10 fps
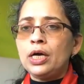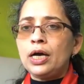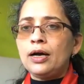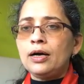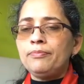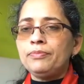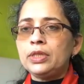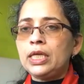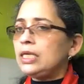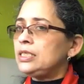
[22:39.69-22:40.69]

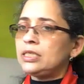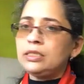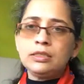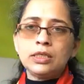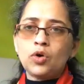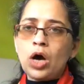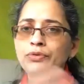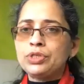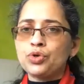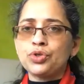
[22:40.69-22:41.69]
the Indian
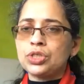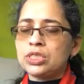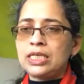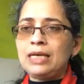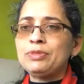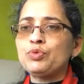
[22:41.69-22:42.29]
outsourced teams